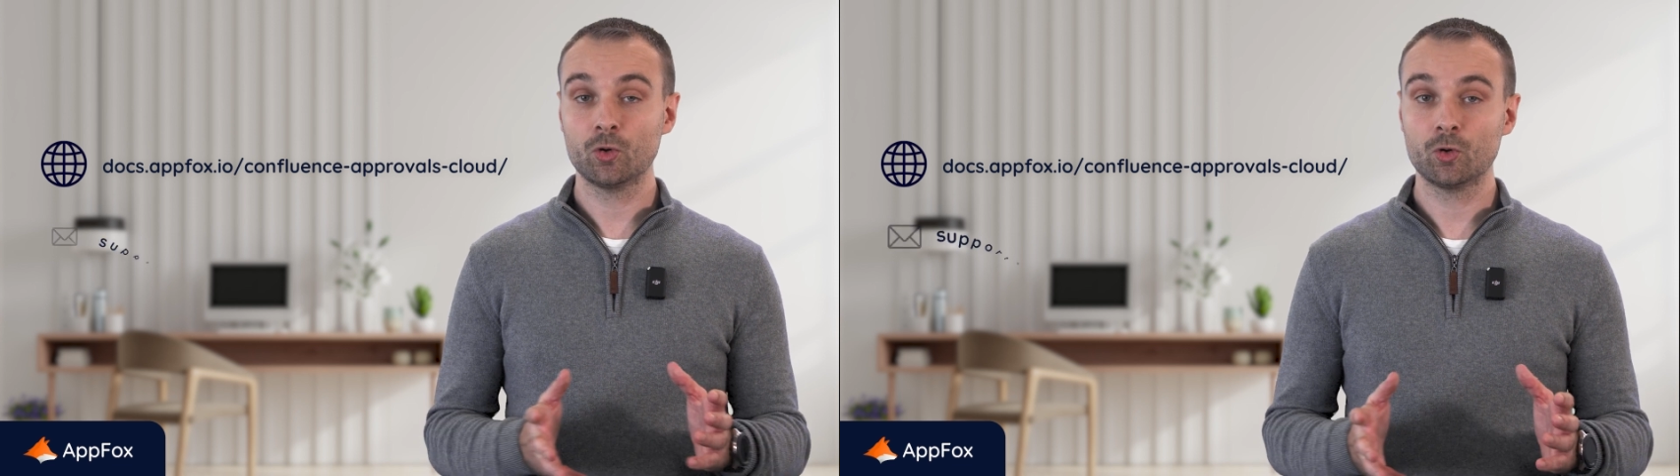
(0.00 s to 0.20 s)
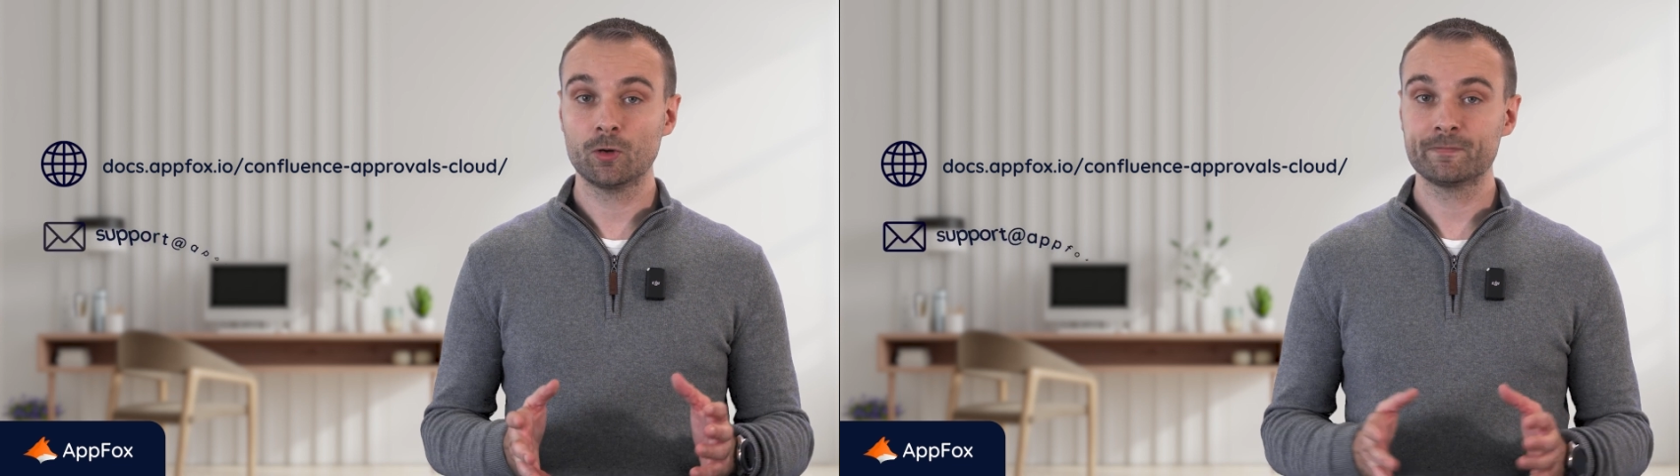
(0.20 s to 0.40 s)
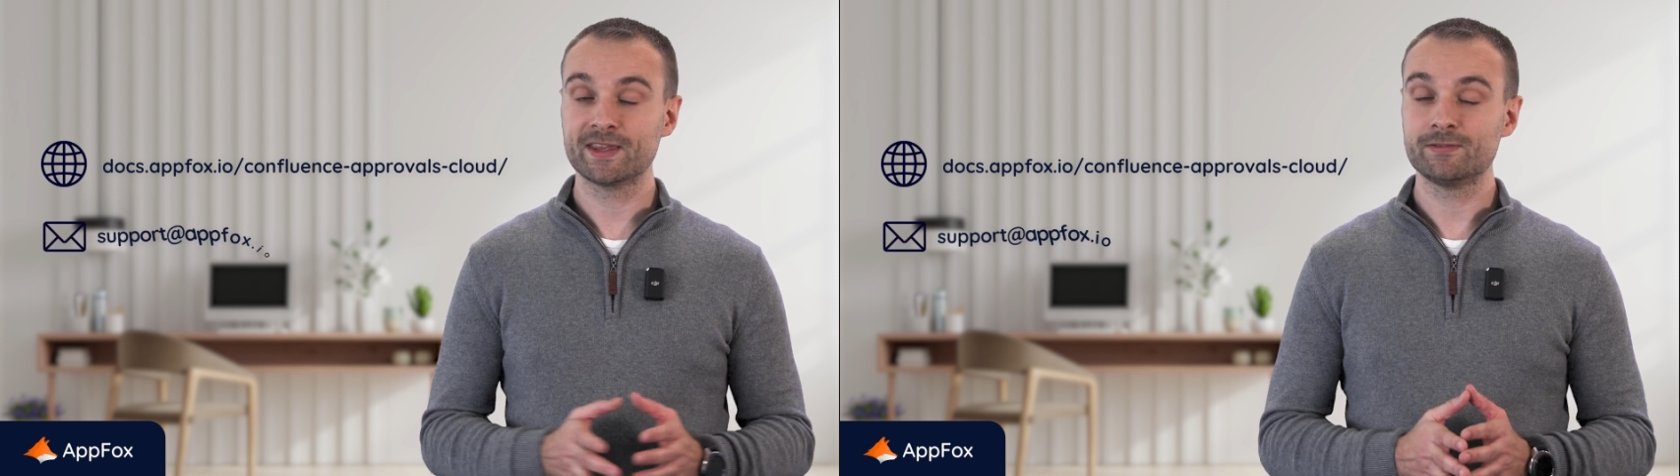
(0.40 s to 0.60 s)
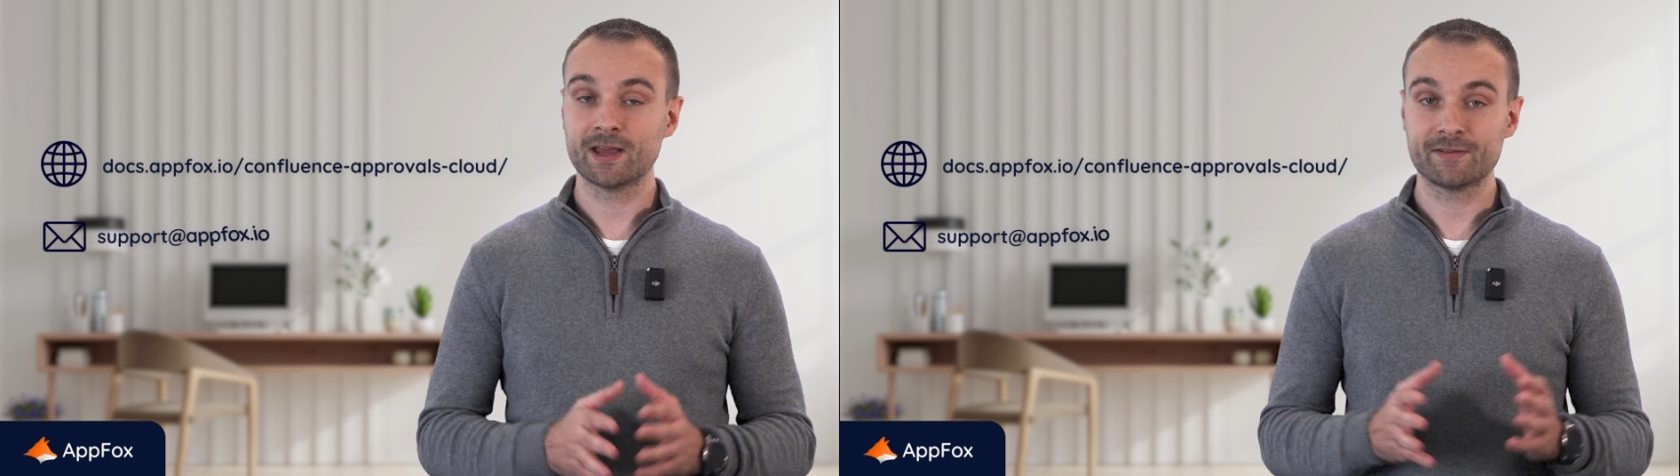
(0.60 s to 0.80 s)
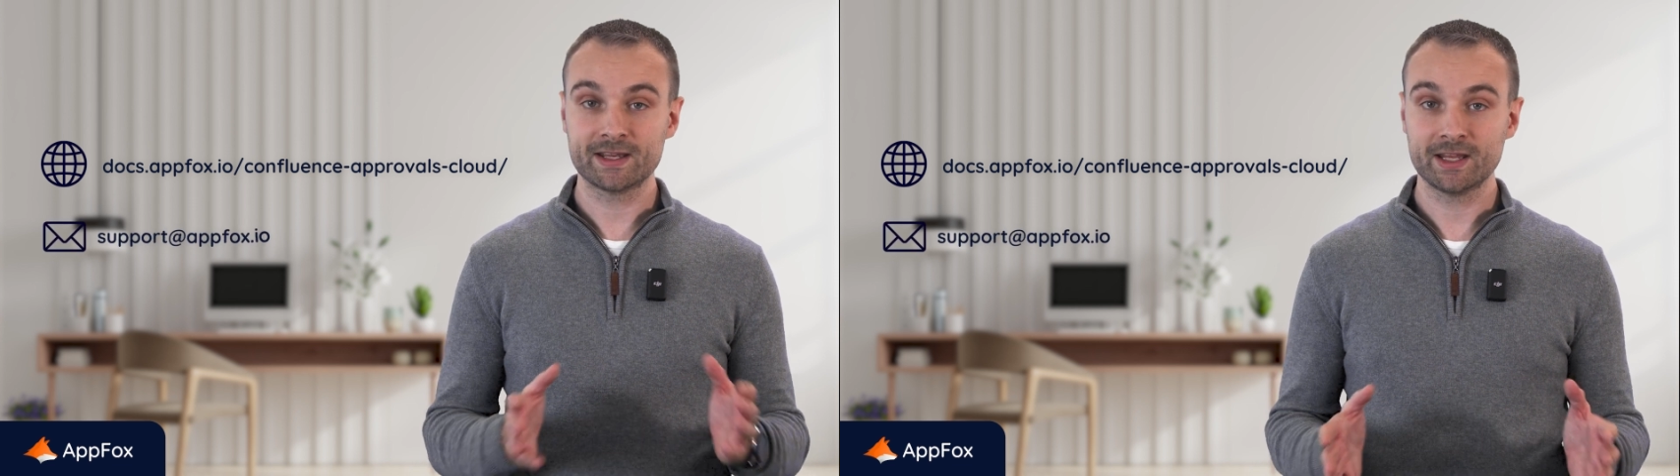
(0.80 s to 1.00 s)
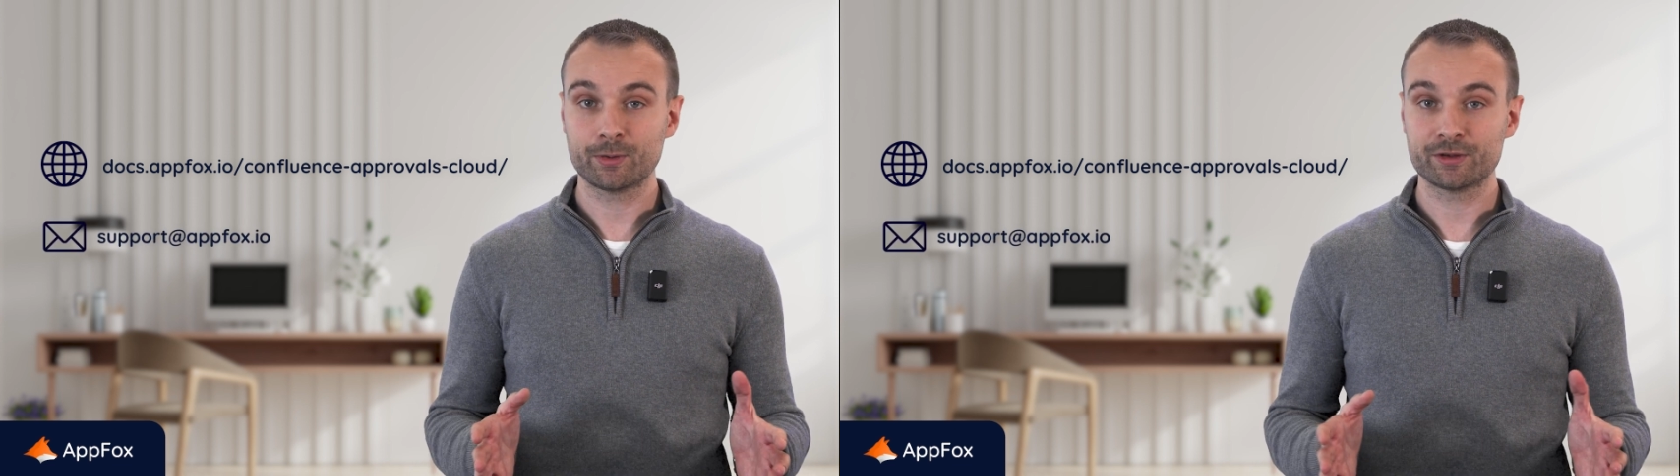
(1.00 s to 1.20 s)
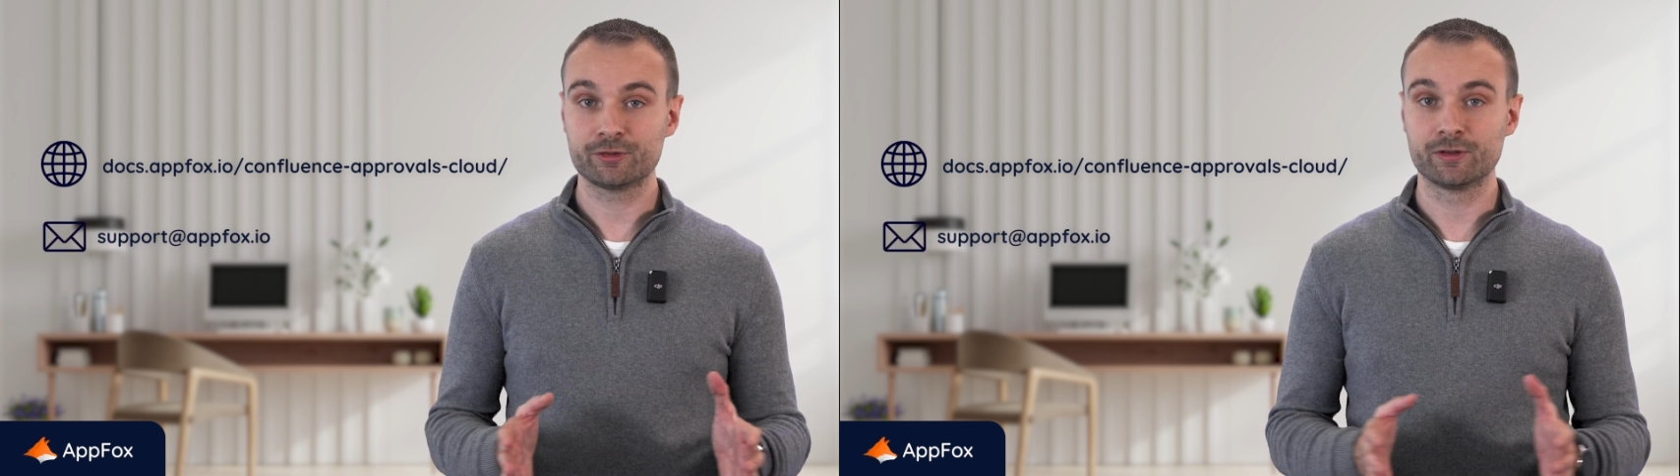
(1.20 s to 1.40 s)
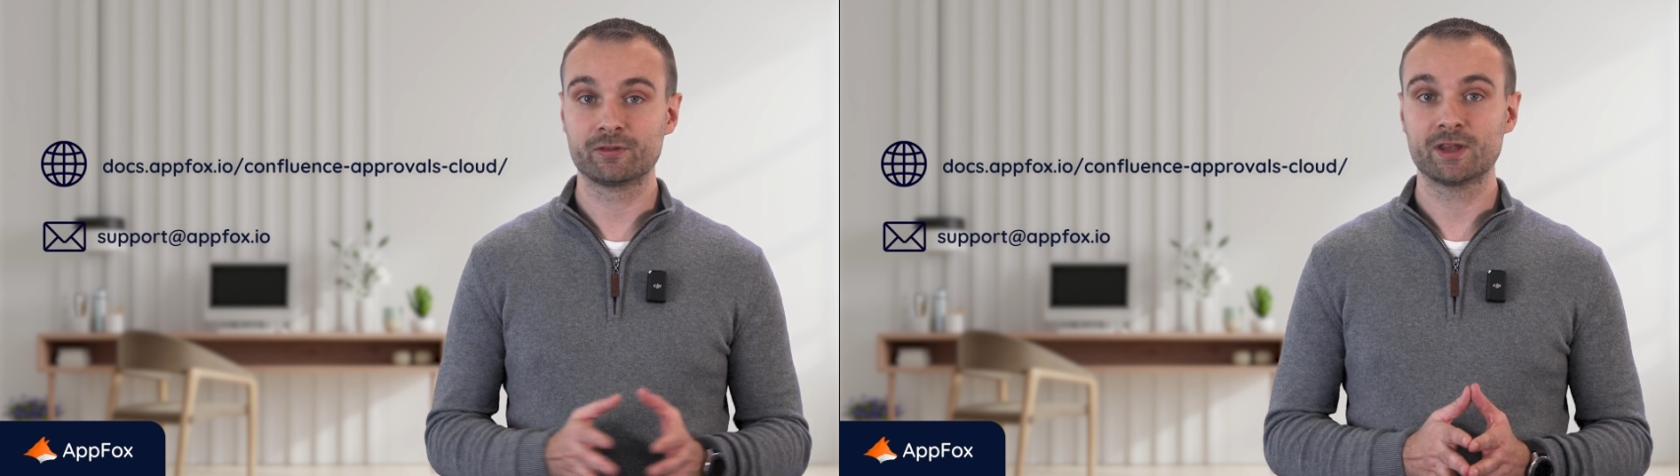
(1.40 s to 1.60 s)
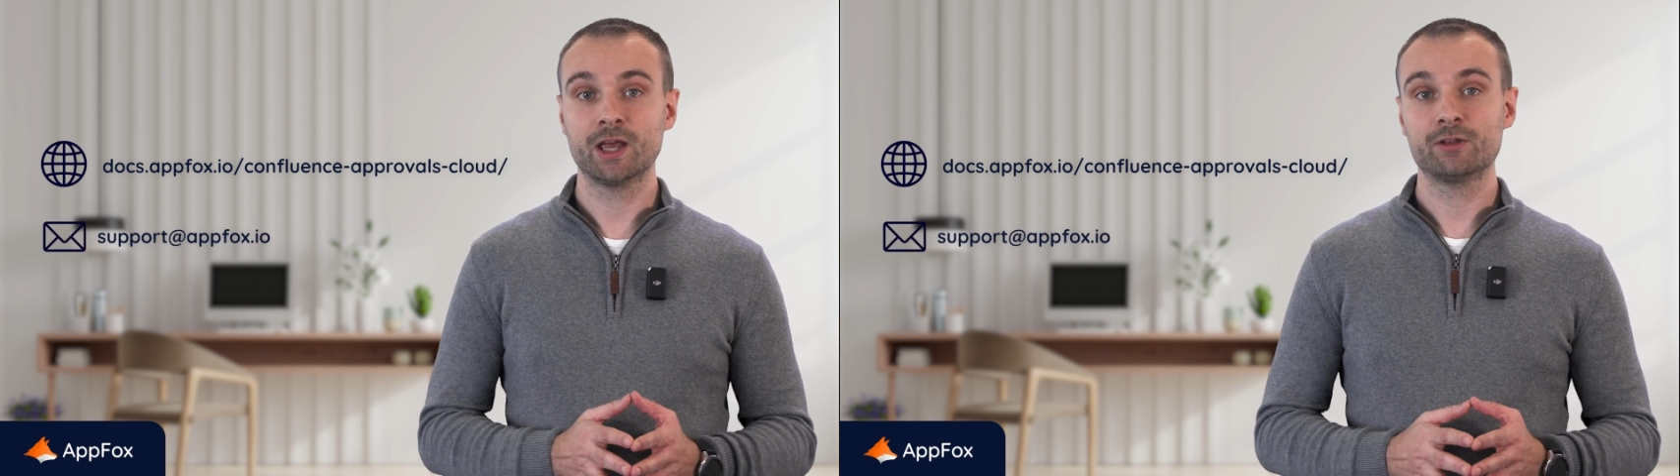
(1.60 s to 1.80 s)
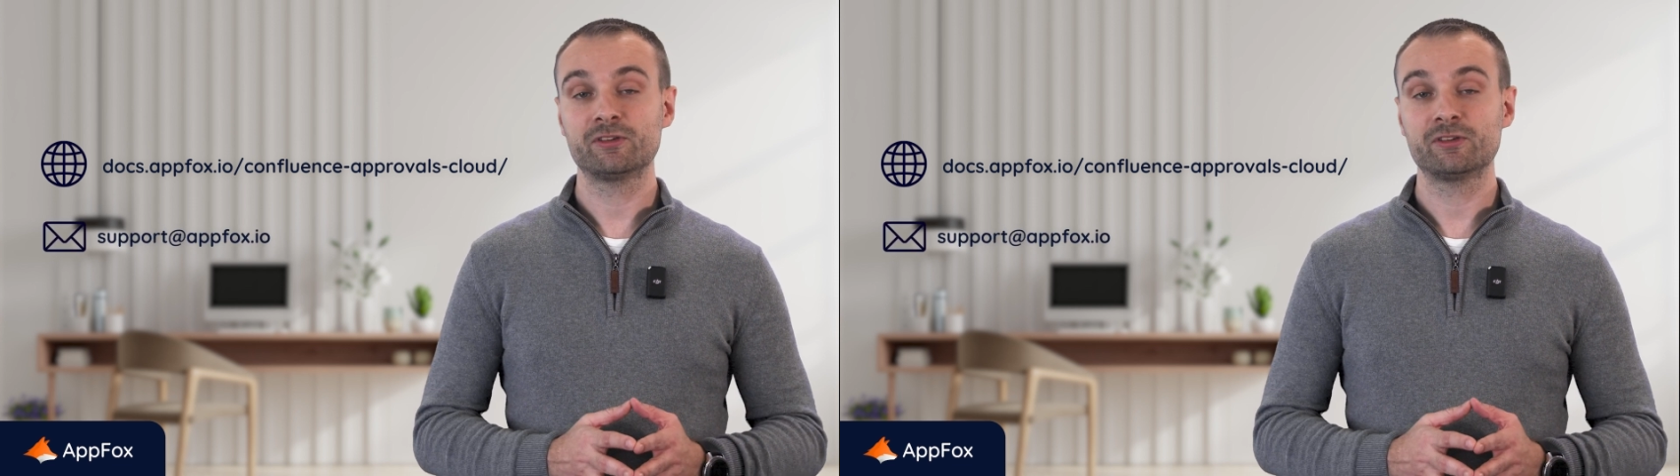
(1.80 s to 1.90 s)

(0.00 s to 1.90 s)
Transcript: Or if you have any questions,